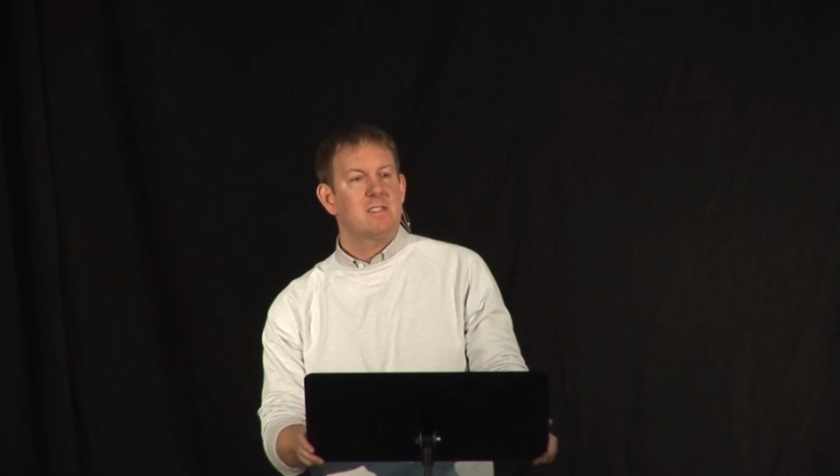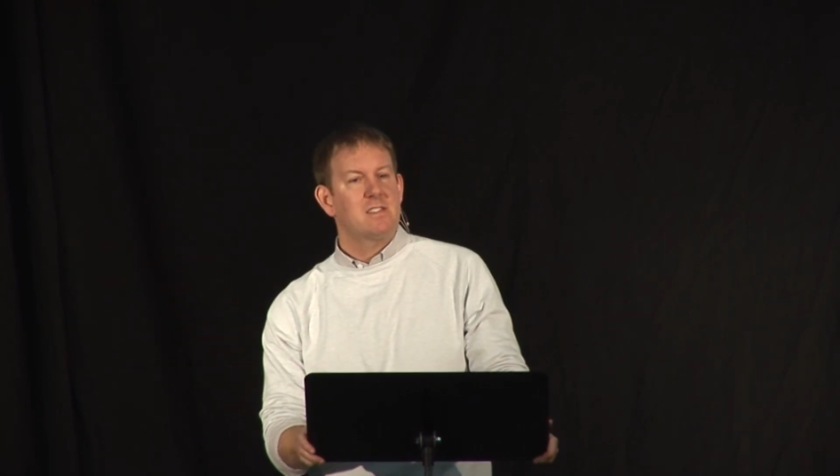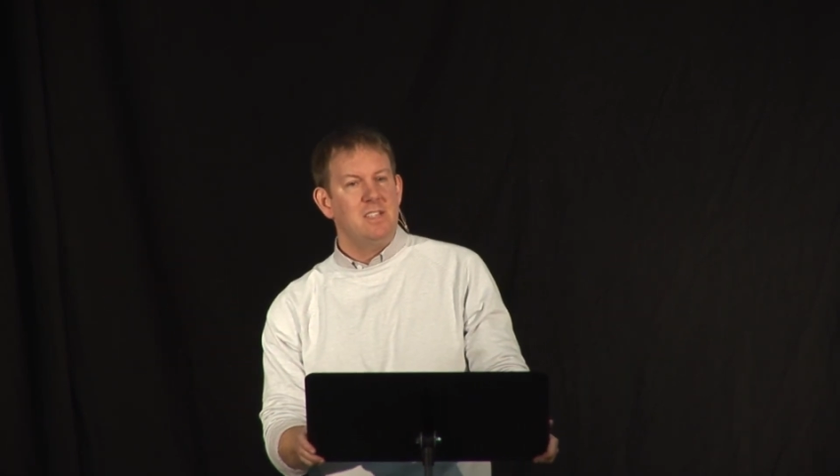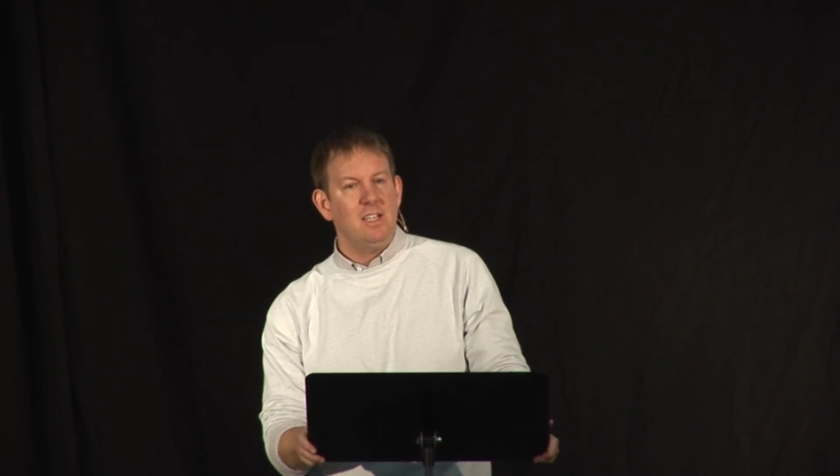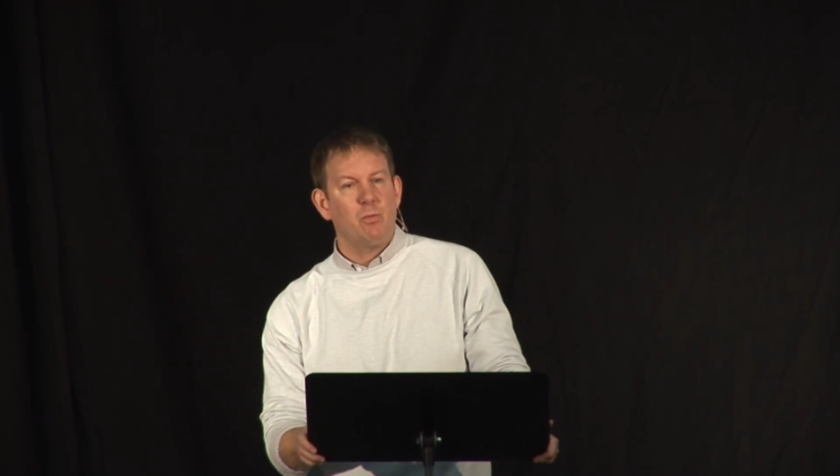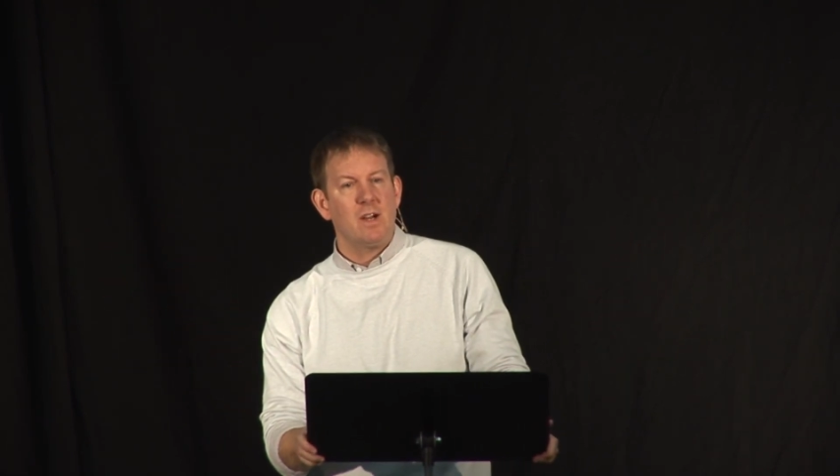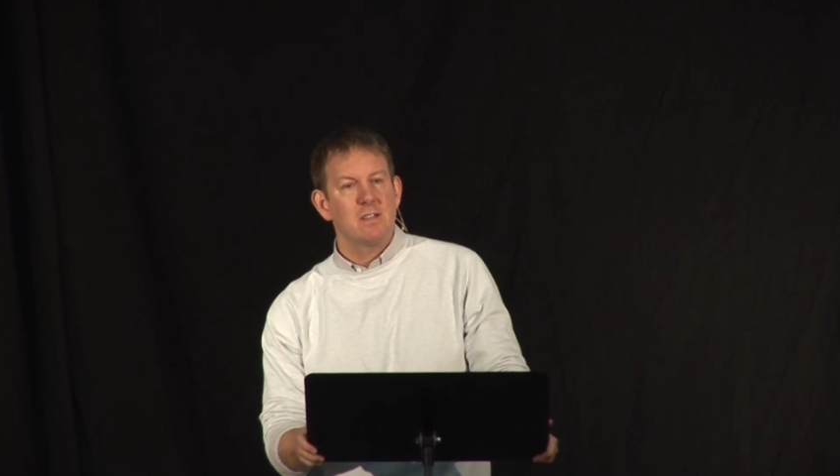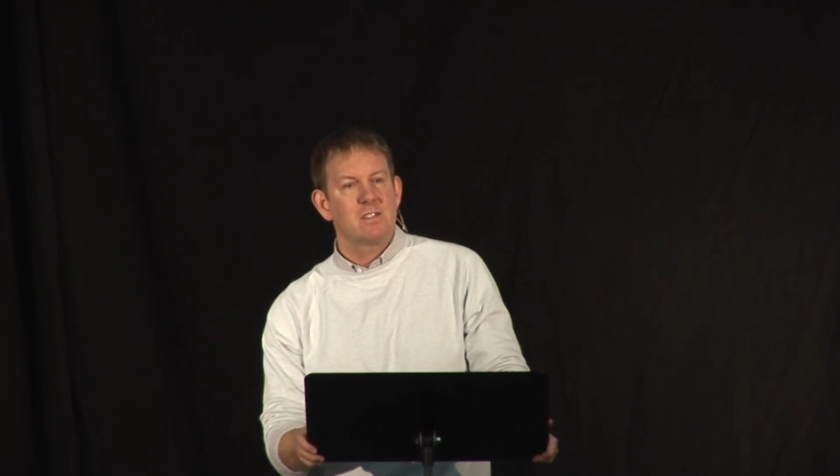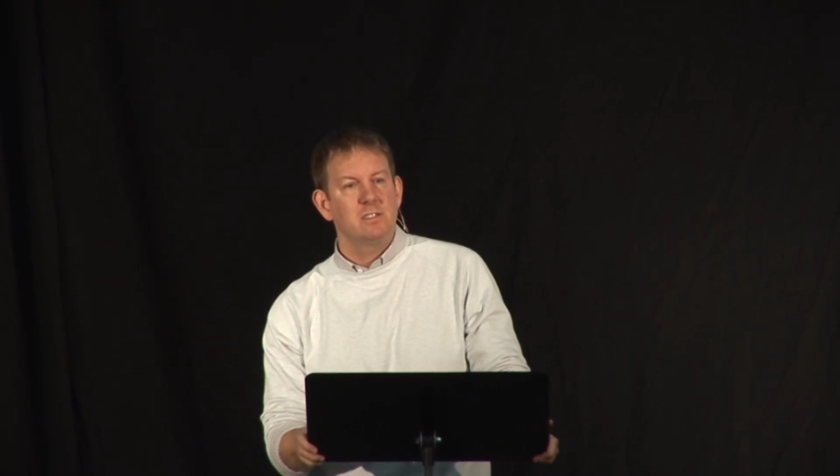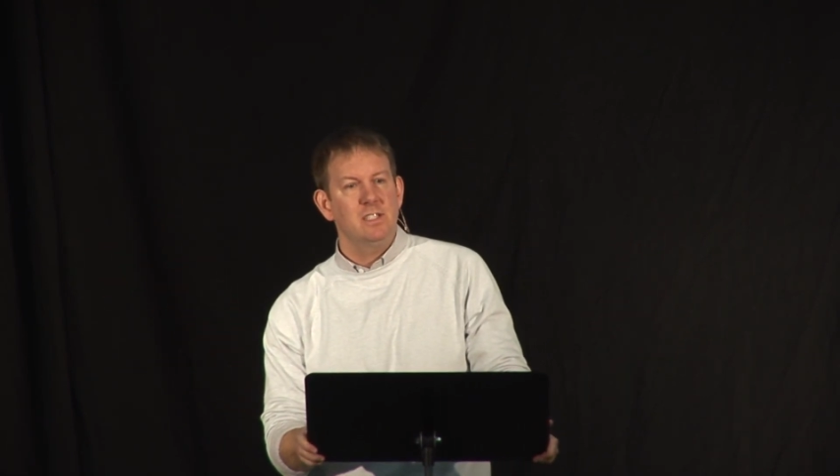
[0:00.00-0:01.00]
seek
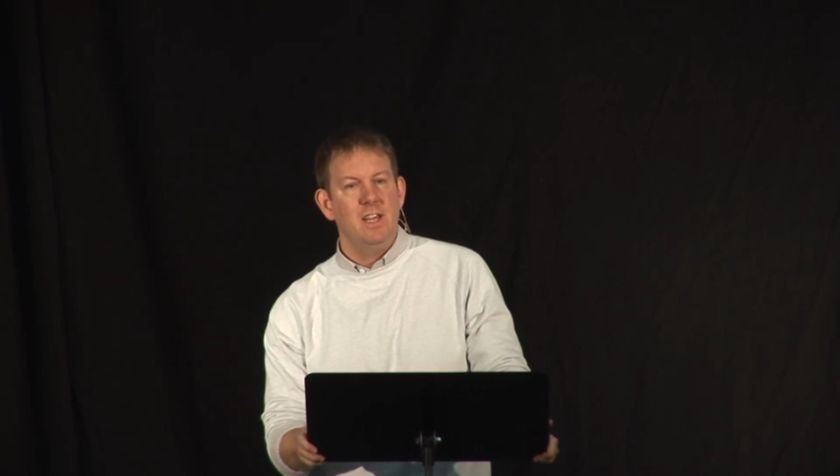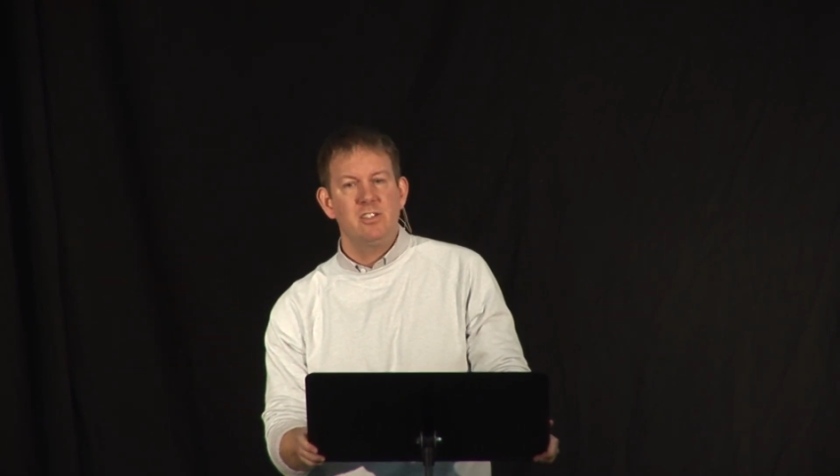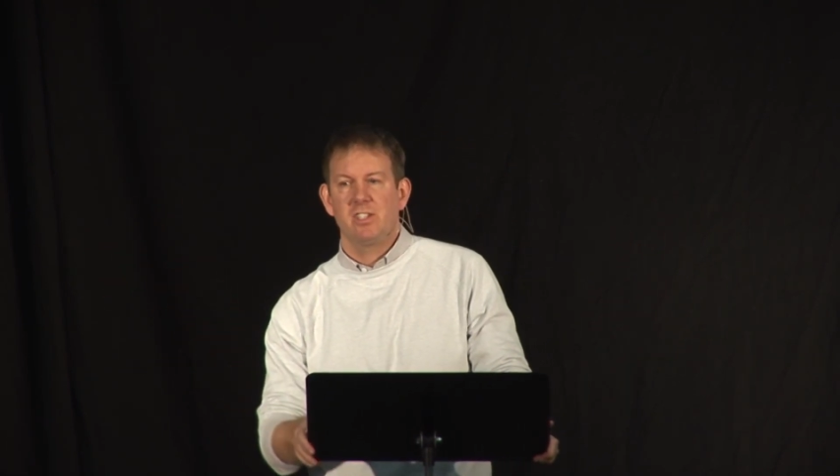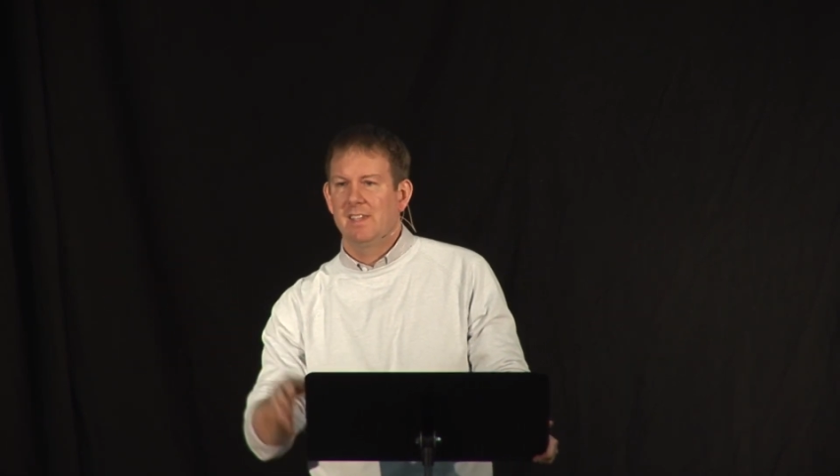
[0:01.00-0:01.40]
reconciliation.